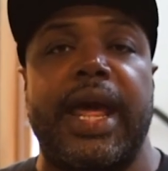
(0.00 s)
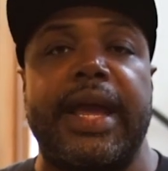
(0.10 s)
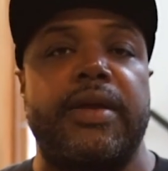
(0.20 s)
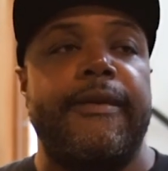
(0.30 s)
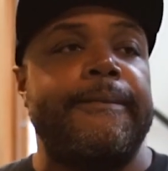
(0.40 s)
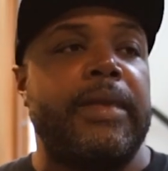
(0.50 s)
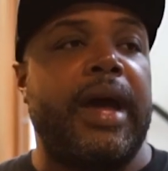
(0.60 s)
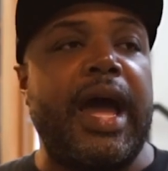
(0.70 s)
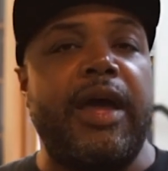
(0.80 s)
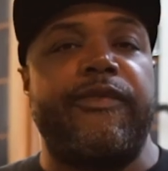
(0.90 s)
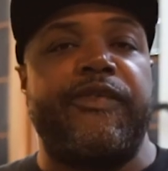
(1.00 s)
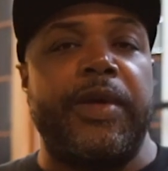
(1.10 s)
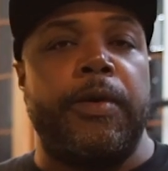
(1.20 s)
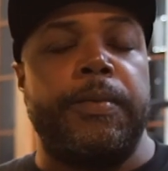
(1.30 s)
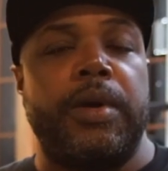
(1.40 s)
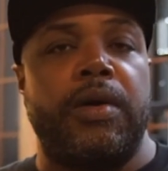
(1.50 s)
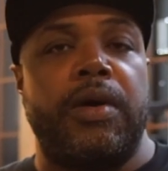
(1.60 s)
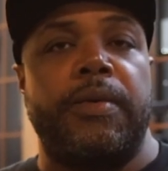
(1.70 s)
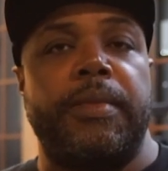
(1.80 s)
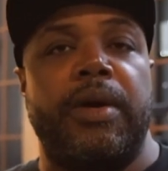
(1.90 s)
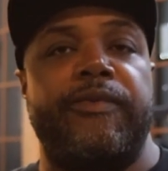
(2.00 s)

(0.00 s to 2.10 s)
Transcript: Like, I have filmed a